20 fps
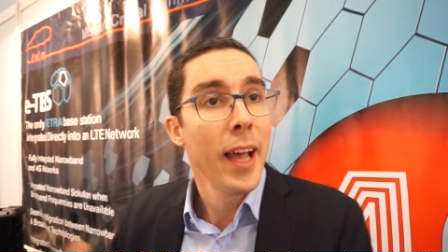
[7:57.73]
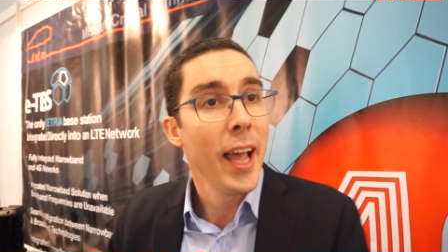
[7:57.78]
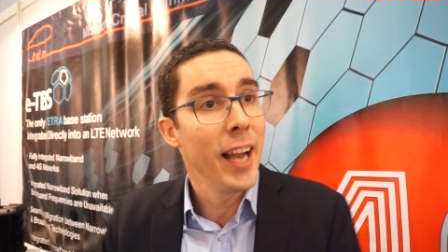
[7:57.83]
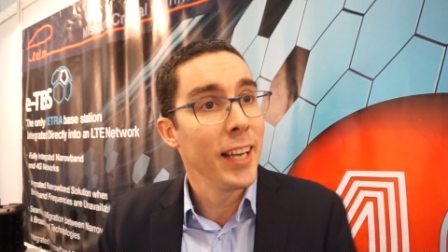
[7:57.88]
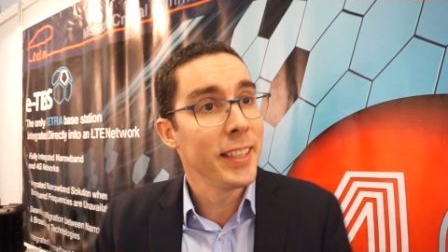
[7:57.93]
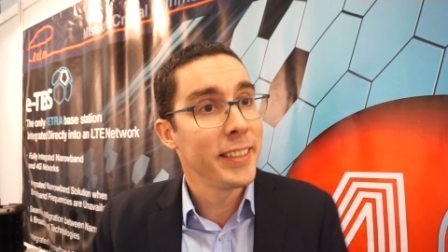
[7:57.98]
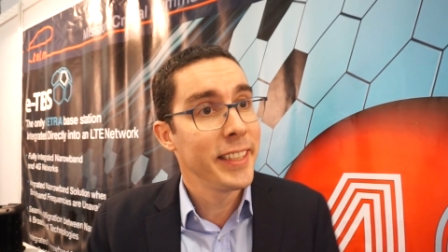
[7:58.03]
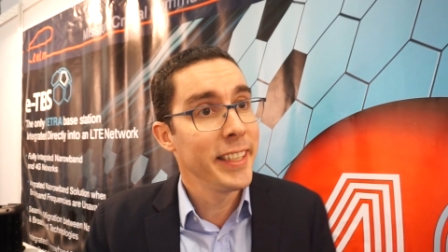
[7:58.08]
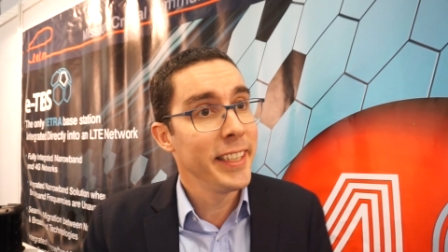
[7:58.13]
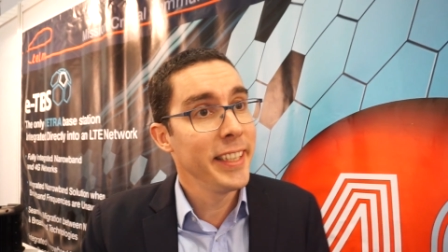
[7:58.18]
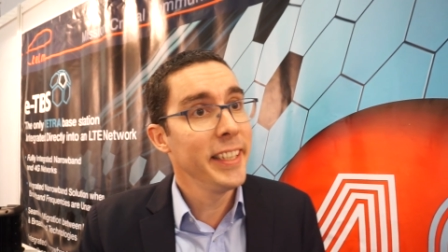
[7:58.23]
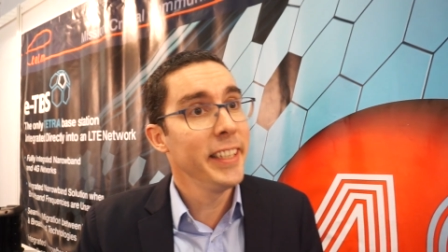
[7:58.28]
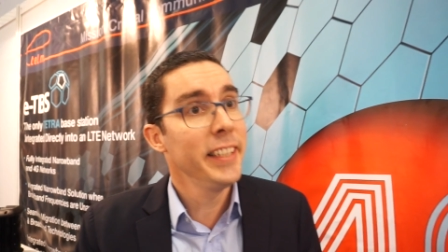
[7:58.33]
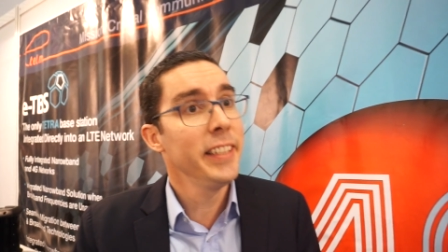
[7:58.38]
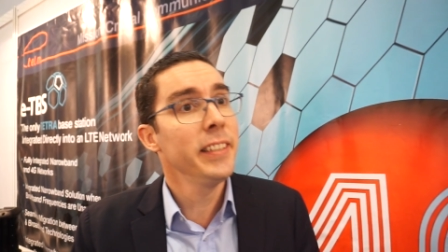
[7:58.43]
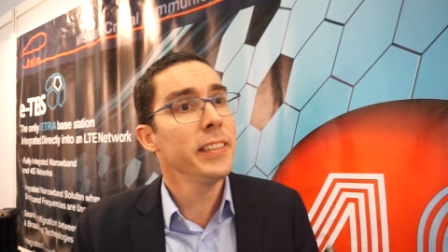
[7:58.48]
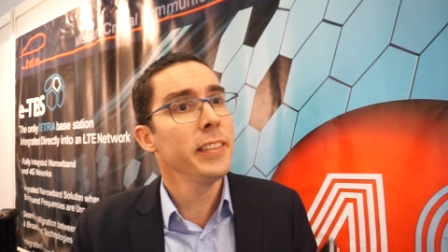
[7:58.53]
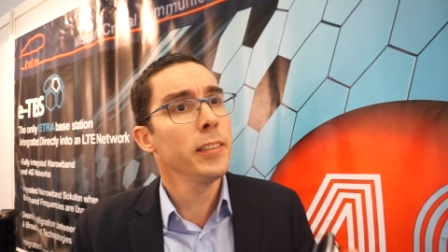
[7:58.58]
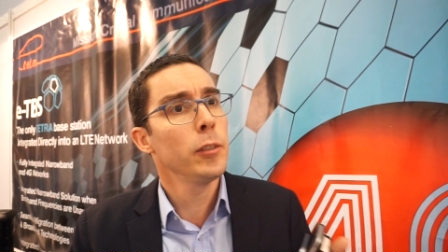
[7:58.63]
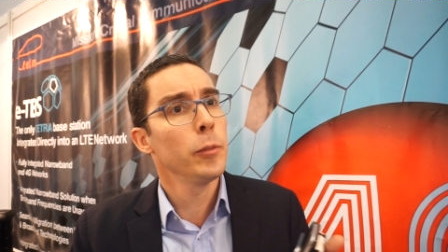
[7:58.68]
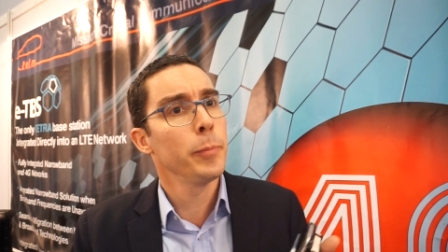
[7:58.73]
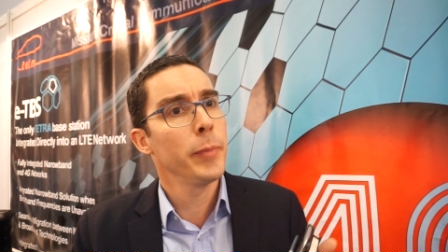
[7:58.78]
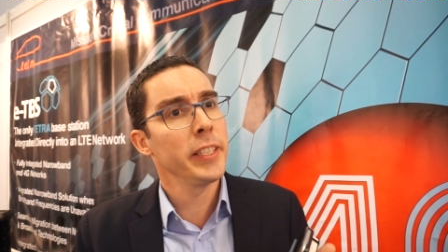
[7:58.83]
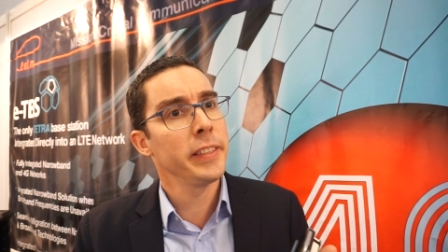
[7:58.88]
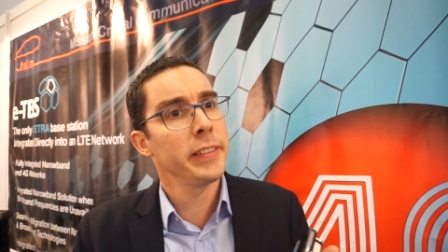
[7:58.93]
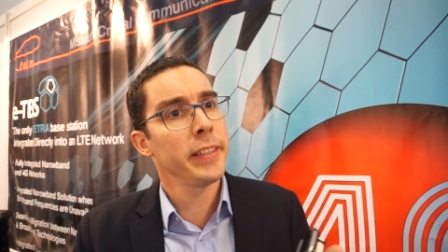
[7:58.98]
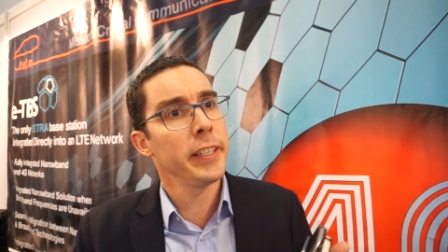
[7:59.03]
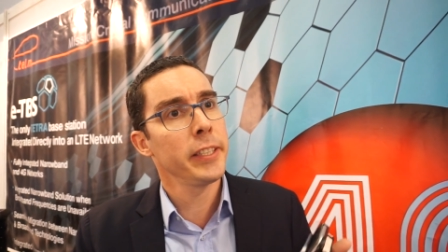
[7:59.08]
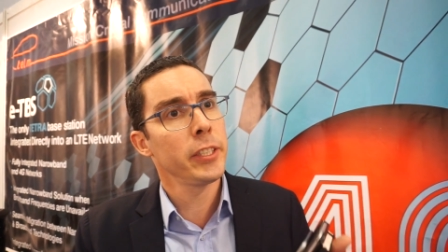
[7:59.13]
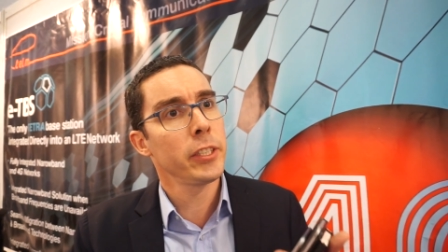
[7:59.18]
LTE
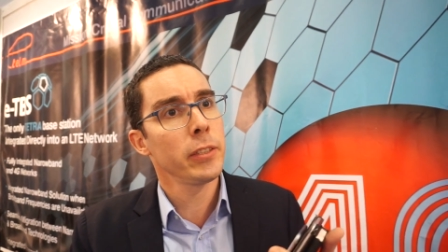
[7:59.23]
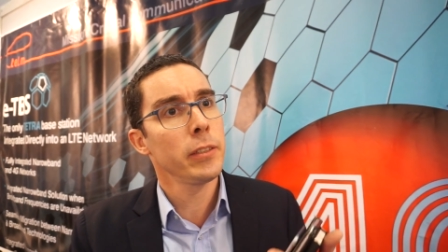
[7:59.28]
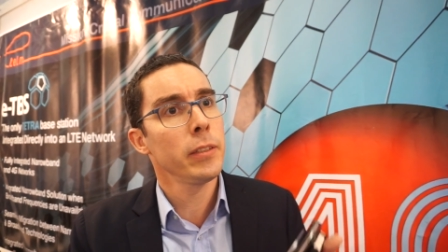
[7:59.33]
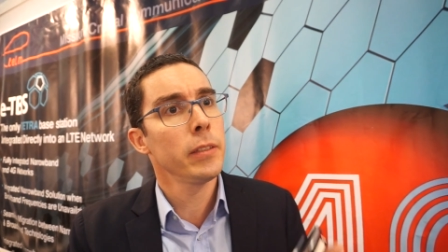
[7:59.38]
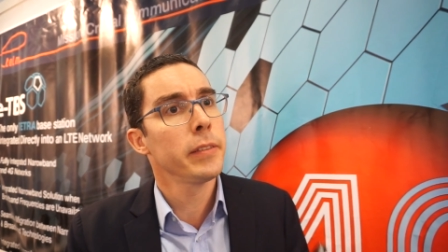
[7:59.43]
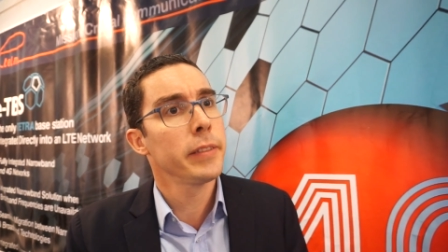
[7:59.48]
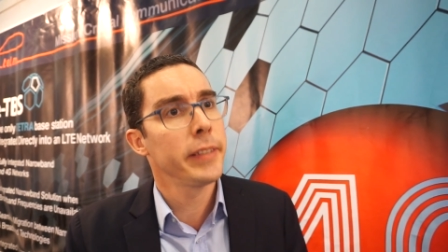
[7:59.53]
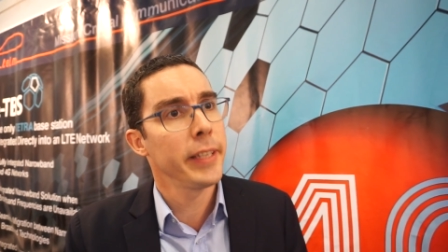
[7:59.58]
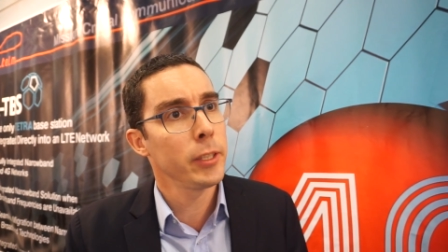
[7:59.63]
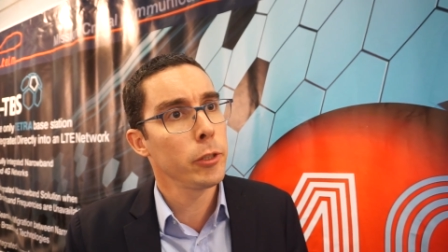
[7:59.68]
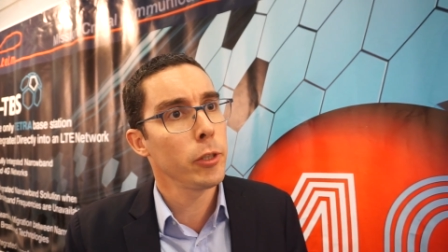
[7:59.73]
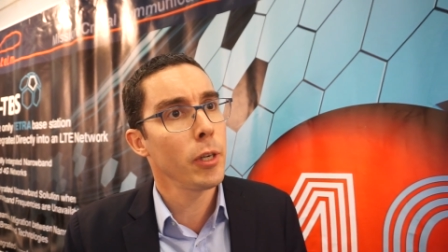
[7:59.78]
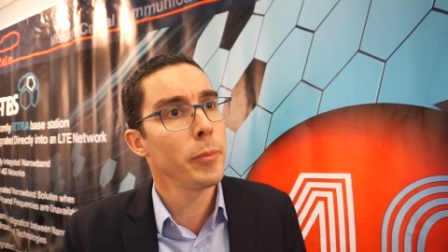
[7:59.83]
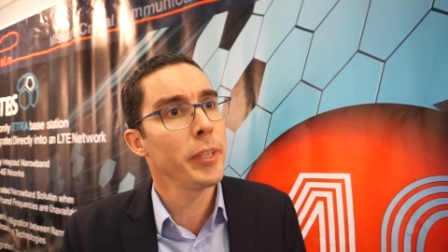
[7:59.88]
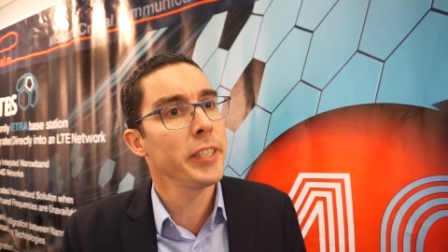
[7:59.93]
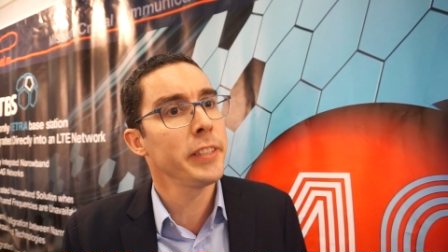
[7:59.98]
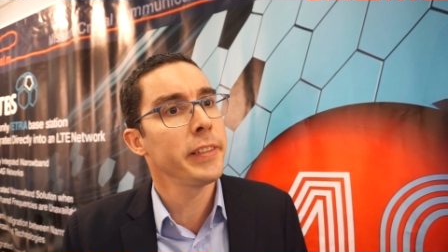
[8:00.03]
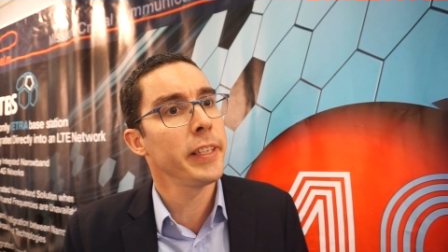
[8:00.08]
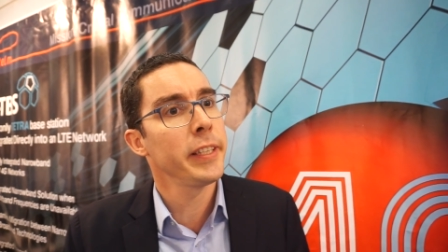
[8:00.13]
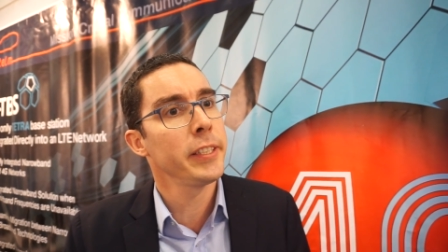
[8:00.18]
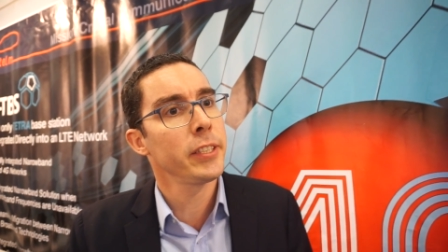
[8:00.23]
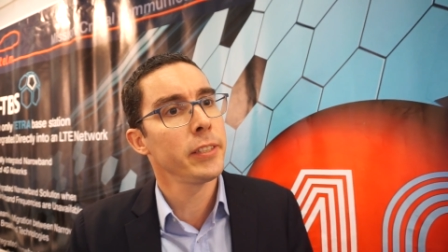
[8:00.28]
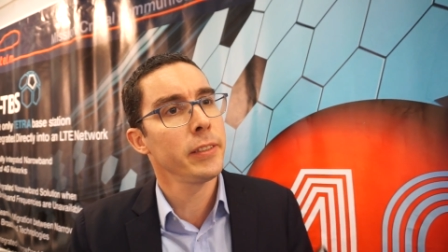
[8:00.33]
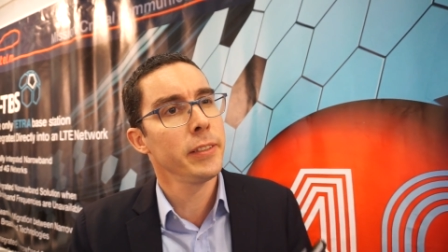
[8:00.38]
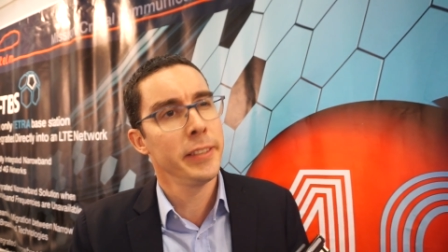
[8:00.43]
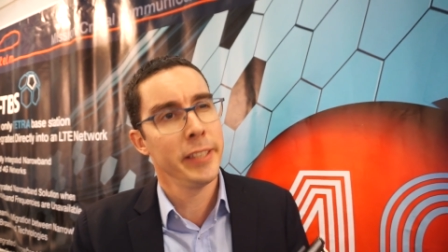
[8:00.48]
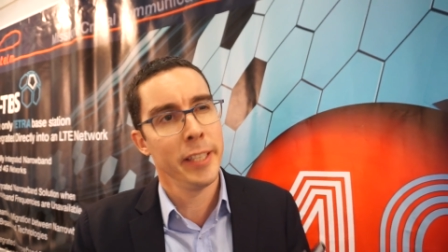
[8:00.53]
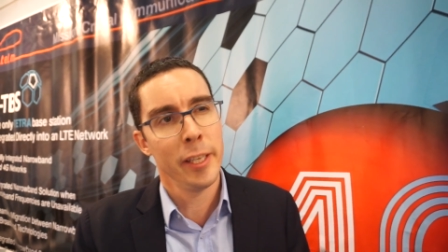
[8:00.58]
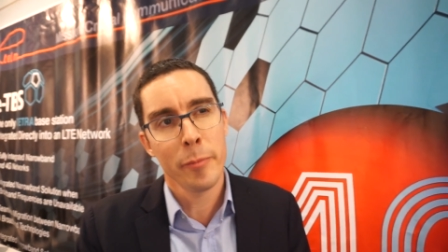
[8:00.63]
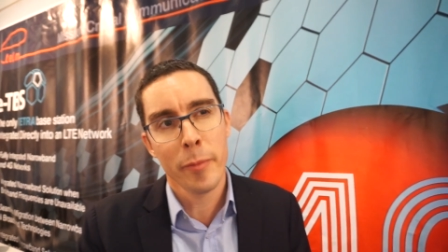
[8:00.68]
base station, Tetra base station,
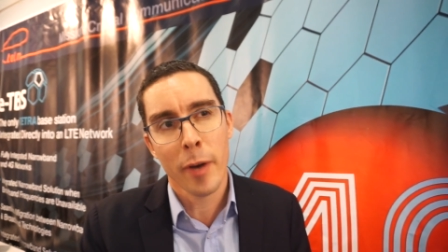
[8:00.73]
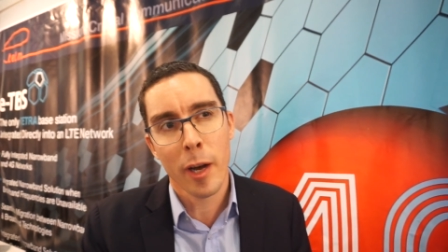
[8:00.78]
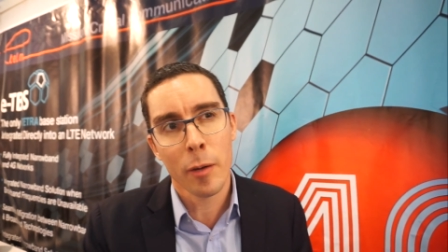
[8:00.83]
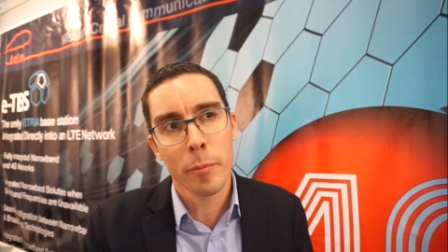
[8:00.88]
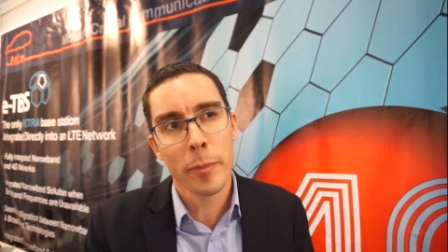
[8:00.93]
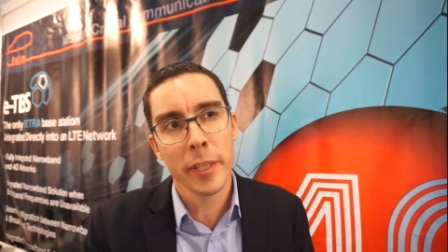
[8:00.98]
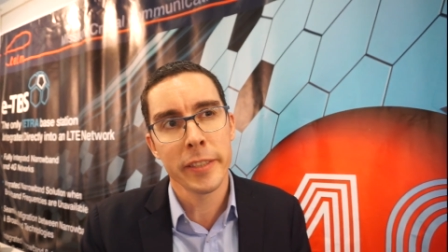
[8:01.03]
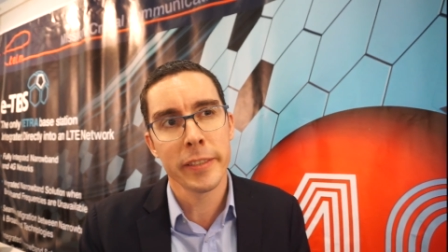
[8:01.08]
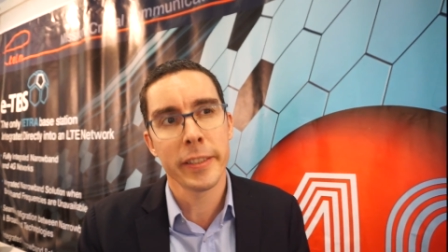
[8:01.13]
DMR base